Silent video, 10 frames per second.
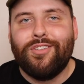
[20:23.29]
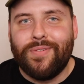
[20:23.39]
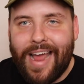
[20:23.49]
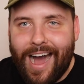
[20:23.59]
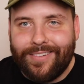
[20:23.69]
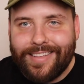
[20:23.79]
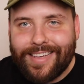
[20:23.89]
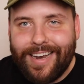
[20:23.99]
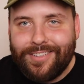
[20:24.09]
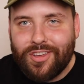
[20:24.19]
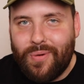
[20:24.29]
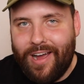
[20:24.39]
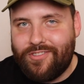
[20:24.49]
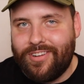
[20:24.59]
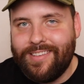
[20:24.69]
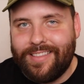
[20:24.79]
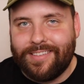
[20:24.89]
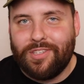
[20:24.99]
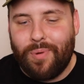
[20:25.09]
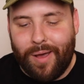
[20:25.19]
So now let's get into the questions.
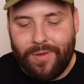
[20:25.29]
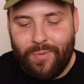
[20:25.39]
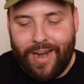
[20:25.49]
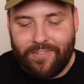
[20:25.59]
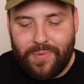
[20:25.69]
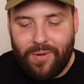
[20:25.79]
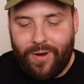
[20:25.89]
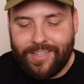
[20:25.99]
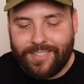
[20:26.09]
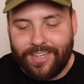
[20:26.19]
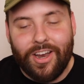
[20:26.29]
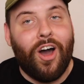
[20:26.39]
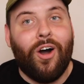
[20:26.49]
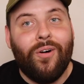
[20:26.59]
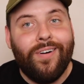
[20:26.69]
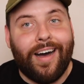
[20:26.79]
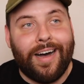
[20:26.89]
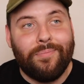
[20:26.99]
This is probably what everybody wants to know,